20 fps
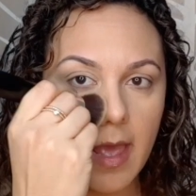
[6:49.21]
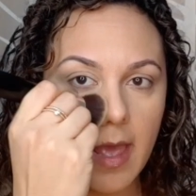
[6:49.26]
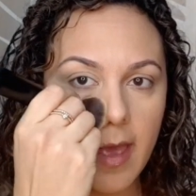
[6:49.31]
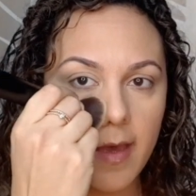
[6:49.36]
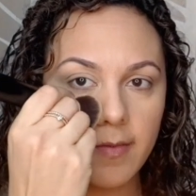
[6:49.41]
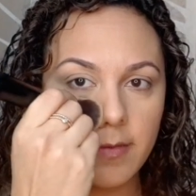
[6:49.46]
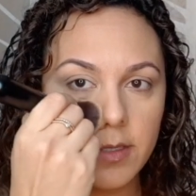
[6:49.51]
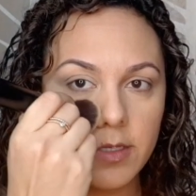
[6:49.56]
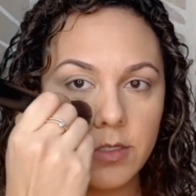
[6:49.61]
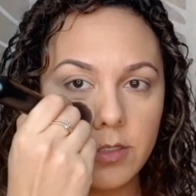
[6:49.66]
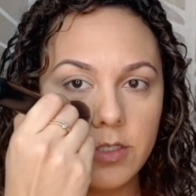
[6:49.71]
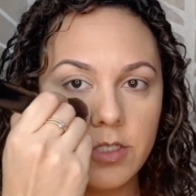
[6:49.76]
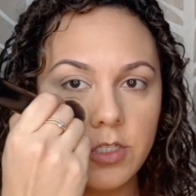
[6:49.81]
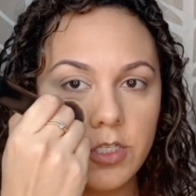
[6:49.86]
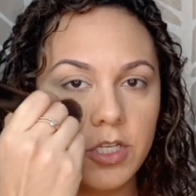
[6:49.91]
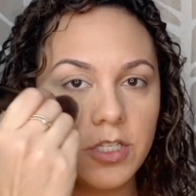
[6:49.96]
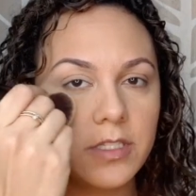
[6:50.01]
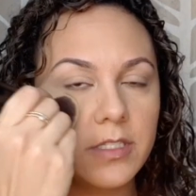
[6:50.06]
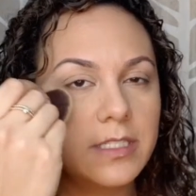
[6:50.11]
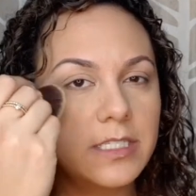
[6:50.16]
and then
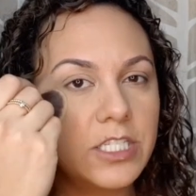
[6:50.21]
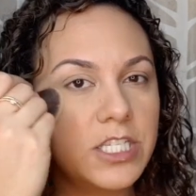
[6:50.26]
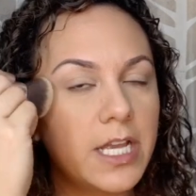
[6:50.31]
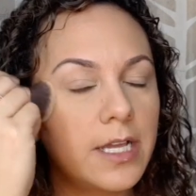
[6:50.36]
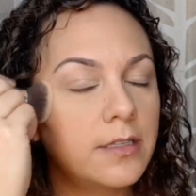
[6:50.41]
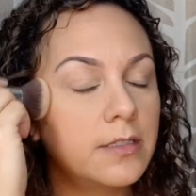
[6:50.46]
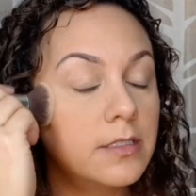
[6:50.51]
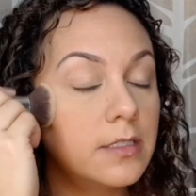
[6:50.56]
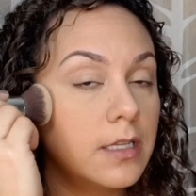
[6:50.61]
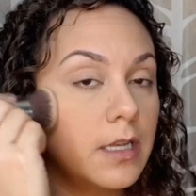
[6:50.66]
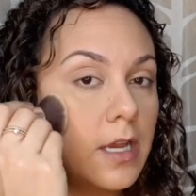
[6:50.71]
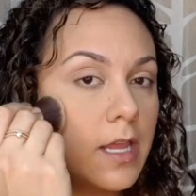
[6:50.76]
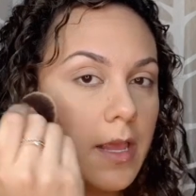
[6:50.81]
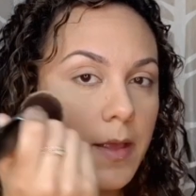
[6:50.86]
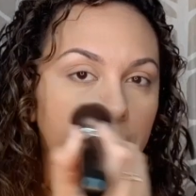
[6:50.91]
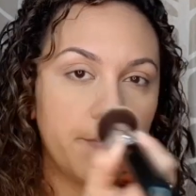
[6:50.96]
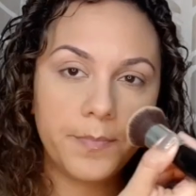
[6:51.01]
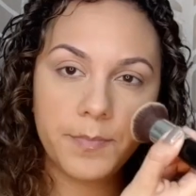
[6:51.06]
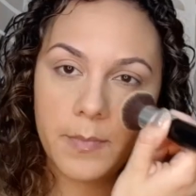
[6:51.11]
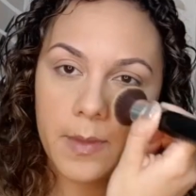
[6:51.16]
just
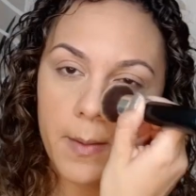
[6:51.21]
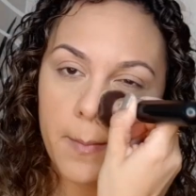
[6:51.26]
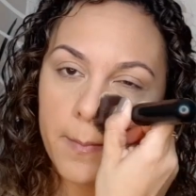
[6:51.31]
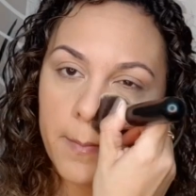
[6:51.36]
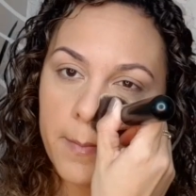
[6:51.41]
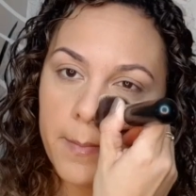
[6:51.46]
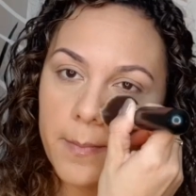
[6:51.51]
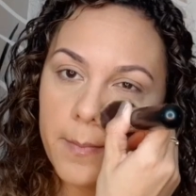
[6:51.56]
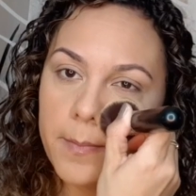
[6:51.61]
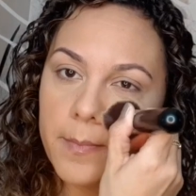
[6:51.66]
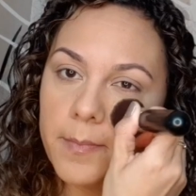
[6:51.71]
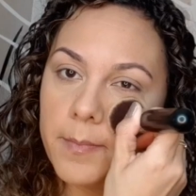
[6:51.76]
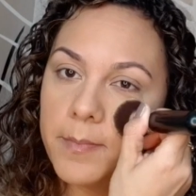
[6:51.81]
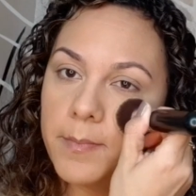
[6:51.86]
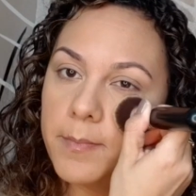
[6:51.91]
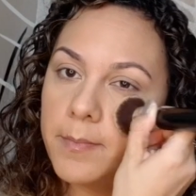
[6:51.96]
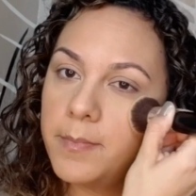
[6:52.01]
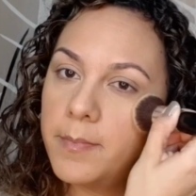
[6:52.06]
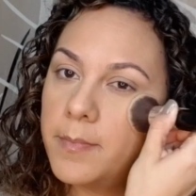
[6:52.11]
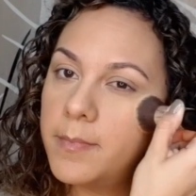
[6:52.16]
gently
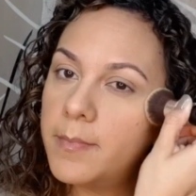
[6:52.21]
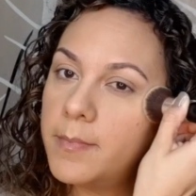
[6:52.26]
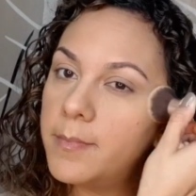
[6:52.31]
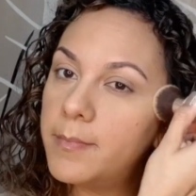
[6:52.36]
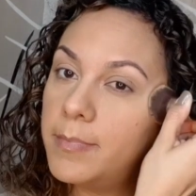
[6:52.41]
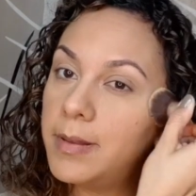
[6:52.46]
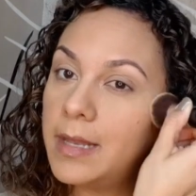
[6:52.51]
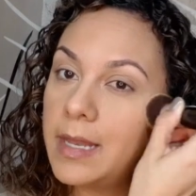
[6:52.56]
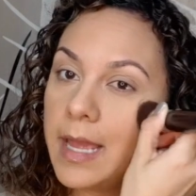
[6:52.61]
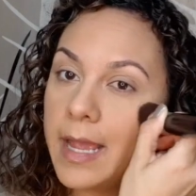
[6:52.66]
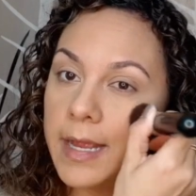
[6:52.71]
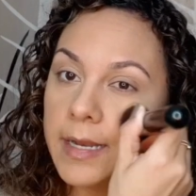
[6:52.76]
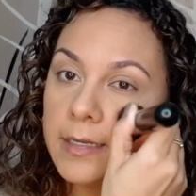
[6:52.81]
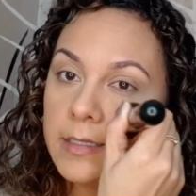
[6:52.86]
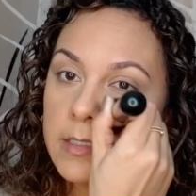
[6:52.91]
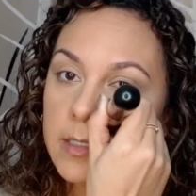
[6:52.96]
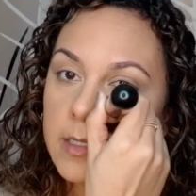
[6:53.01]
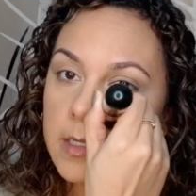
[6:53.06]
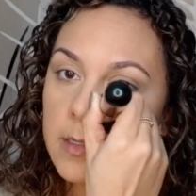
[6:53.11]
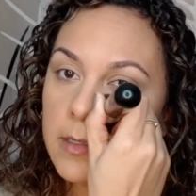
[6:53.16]
blend